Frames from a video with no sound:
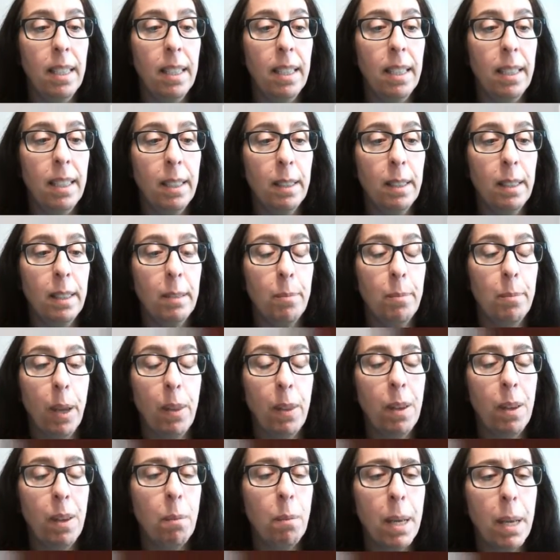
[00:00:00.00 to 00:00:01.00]
I
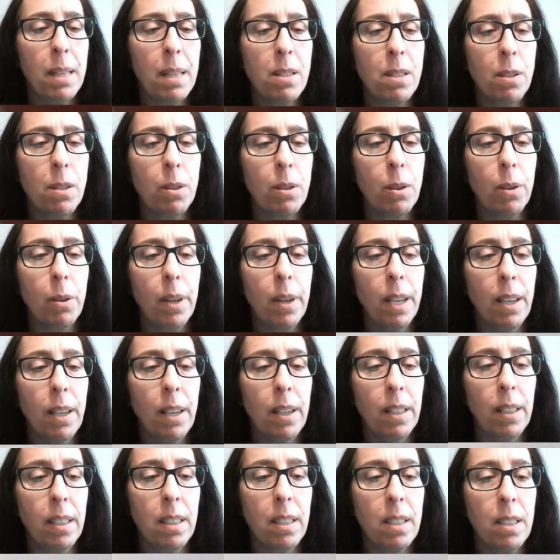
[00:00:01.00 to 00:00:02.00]
think pencil
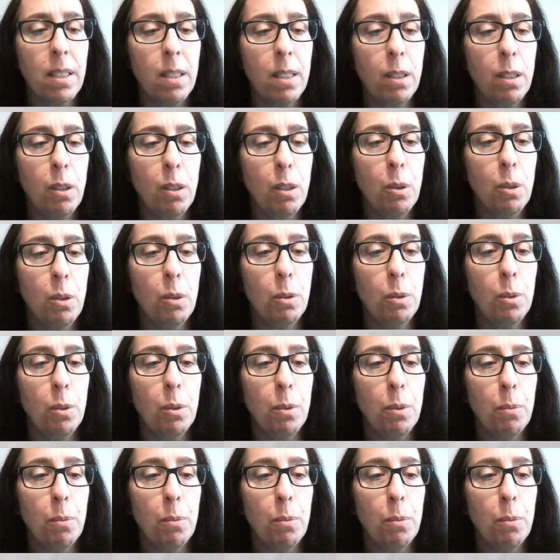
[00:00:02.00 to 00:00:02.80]
crayon, to